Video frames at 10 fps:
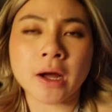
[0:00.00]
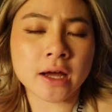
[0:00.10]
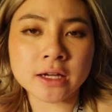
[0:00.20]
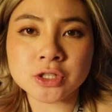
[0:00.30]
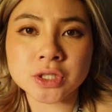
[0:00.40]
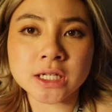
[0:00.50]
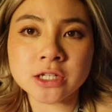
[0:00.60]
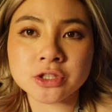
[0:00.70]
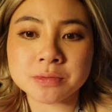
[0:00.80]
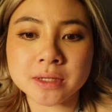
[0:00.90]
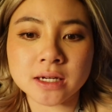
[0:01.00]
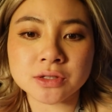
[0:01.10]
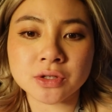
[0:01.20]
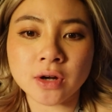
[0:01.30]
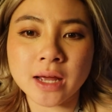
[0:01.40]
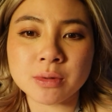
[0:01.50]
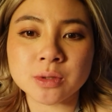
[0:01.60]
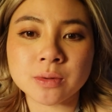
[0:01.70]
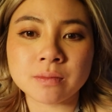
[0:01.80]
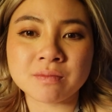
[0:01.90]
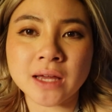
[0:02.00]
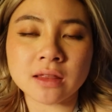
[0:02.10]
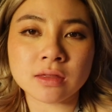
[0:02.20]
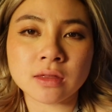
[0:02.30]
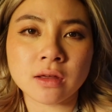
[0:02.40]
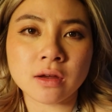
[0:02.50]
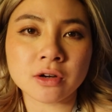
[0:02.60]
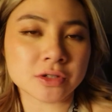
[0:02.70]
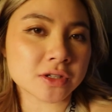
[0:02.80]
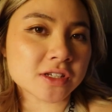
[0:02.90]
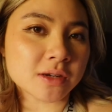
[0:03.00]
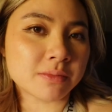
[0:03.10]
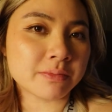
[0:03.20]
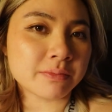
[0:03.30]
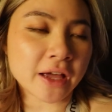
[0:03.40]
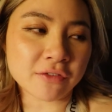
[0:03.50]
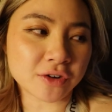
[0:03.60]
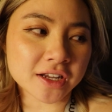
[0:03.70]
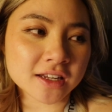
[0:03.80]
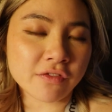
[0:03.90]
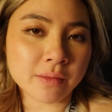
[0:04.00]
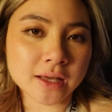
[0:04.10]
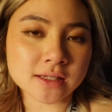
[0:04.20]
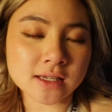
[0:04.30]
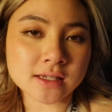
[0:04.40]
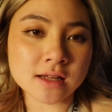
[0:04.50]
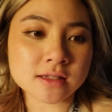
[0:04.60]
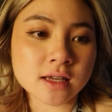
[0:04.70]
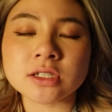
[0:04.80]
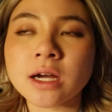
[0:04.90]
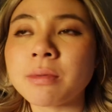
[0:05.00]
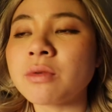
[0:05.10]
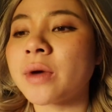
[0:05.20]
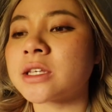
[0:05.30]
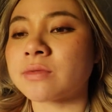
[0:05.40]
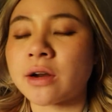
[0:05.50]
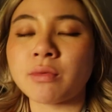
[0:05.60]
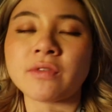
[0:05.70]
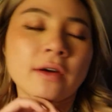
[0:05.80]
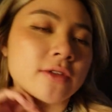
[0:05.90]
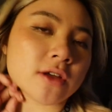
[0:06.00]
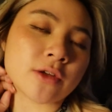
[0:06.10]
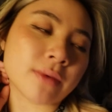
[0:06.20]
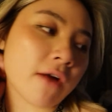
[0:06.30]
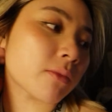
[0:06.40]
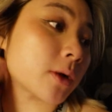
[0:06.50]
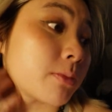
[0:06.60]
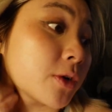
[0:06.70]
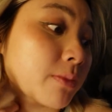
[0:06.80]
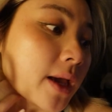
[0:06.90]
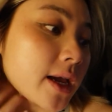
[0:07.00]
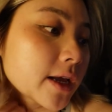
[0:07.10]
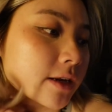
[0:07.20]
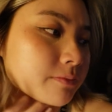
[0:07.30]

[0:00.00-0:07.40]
buying a tree just because they're not able to get the currency to pay for it, if that makes any sense. There's a couple of ways around it. We found this other platform called MoonPay